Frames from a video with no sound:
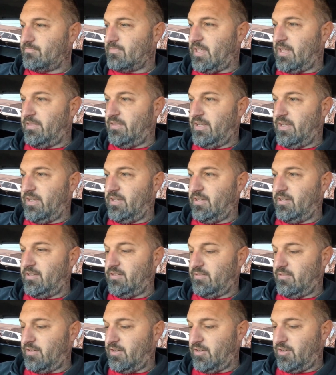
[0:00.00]

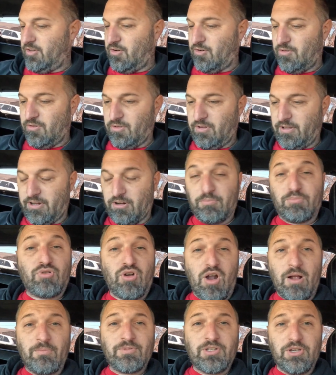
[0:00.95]
then it'll
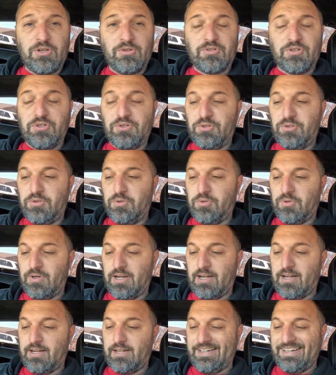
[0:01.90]
prompt you
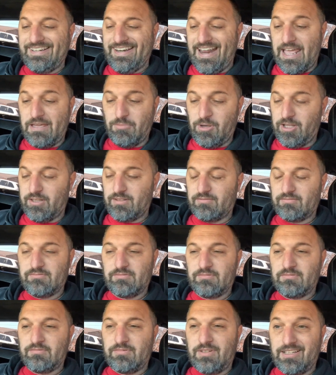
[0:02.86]
to name it
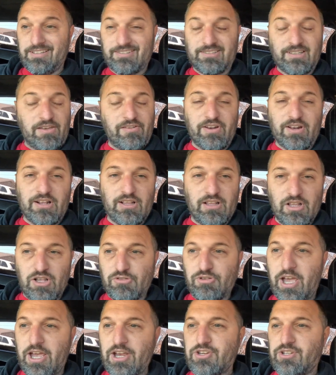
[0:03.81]
and save it in a
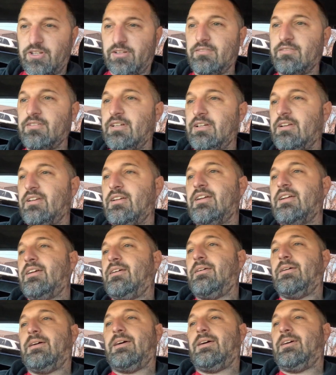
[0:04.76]
location.
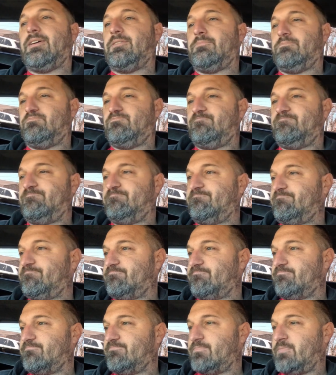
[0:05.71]
I
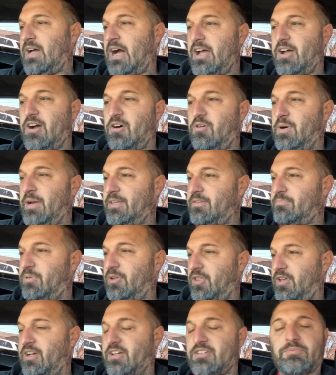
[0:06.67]
always
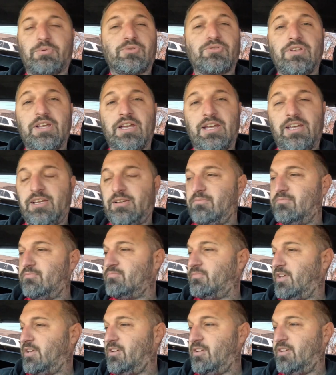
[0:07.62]
put the customer's
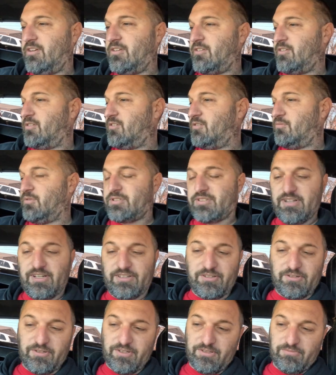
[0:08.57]
name, the year, what's
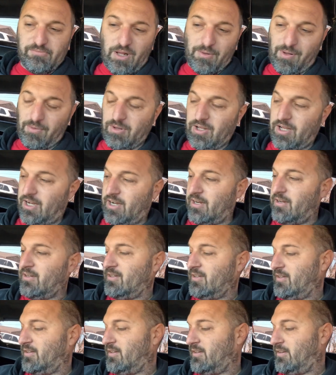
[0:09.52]
done to it, blah blah blah.
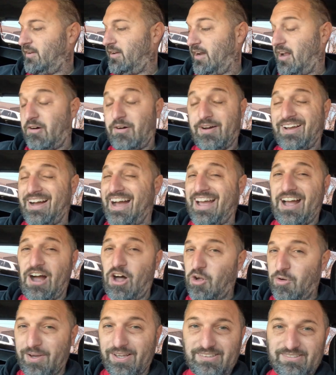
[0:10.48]
And I
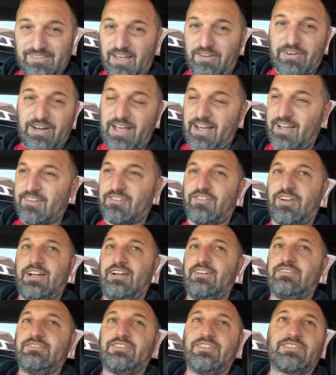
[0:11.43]
always save an as
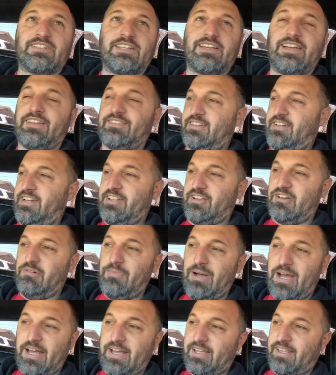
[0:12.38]
found just in case I need to go
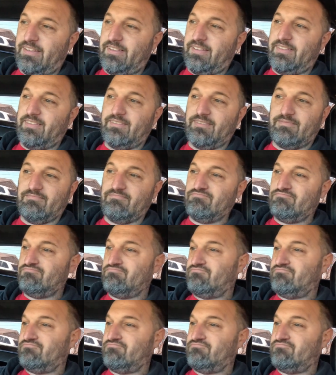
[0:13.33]
back and